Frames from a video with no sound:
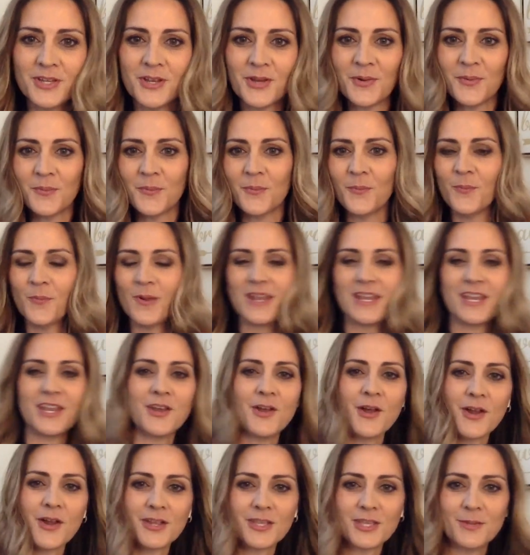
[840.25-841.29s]
You don't win an
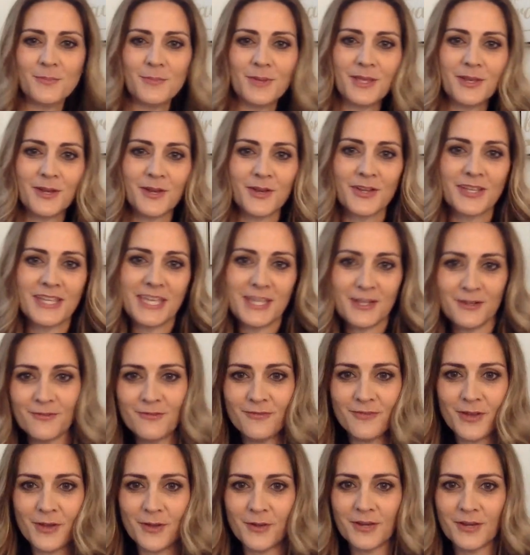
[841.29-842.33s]
argument or get a
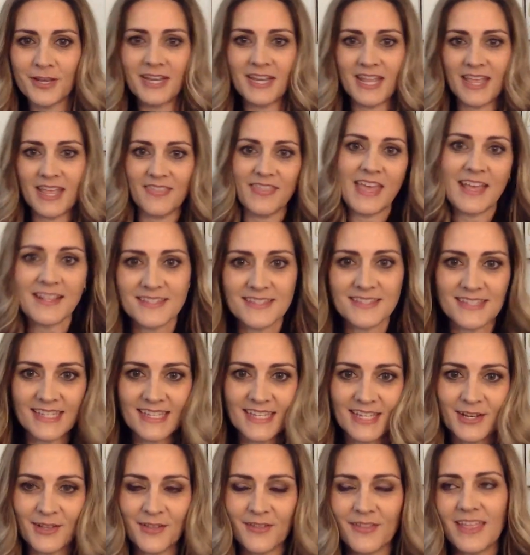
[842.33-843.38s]
vote and that's,
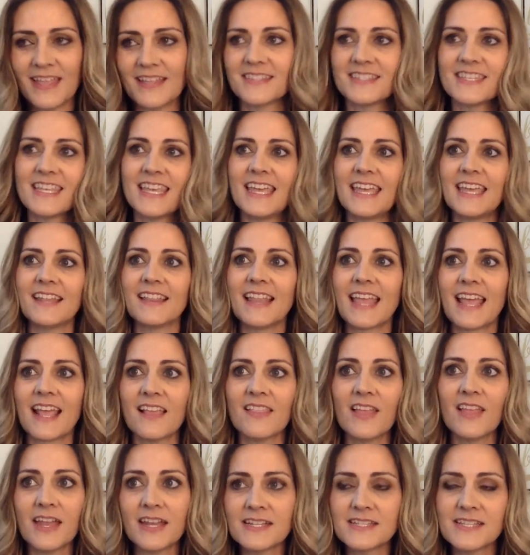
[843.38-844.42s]
that's it. Like
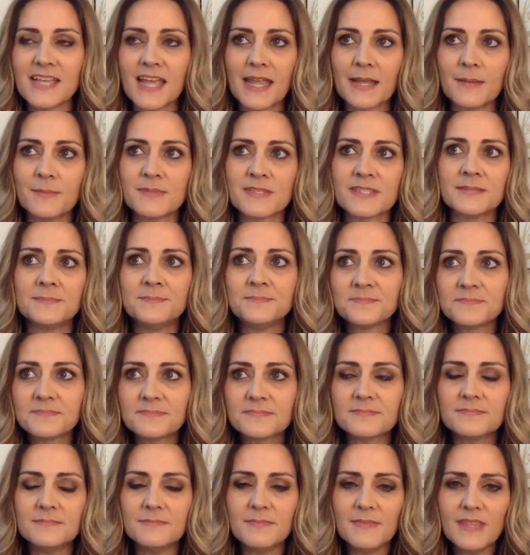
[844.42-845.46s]
a lot of times
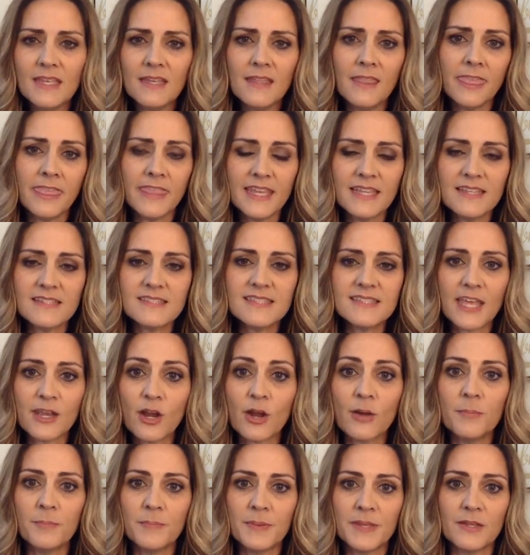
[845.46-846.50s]
things that
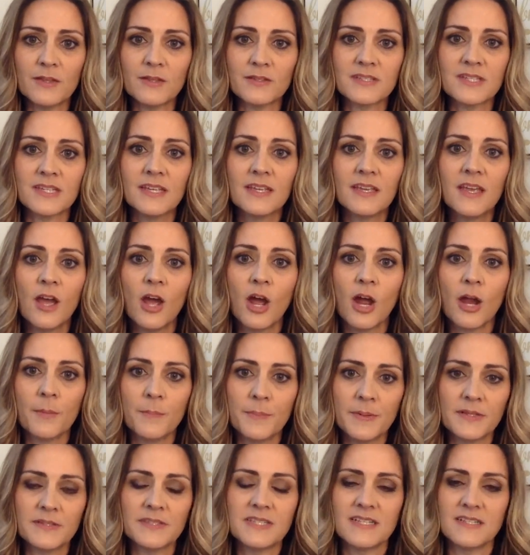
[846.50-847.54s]
are built
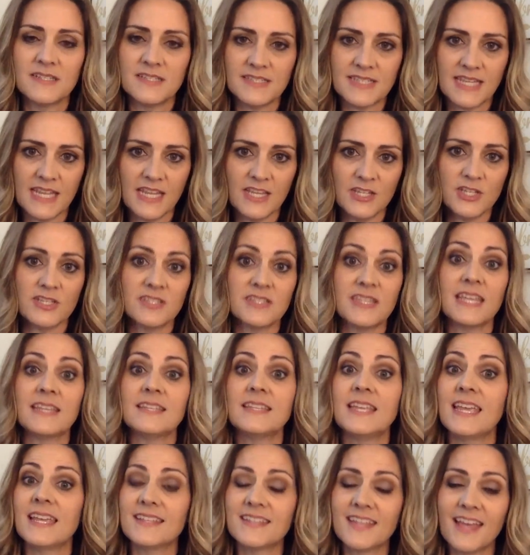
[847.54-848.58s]
in stages, they
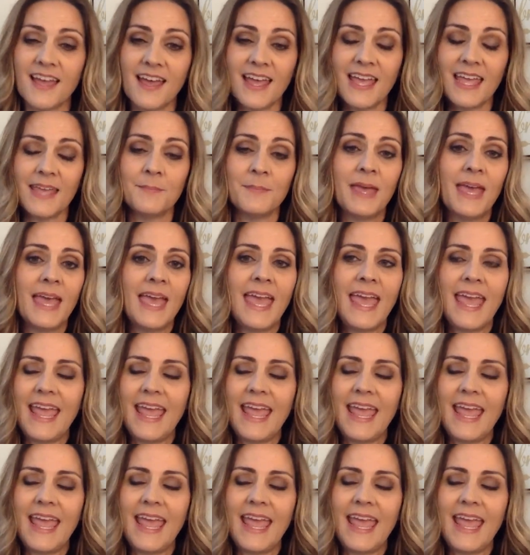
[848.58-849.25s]
take time.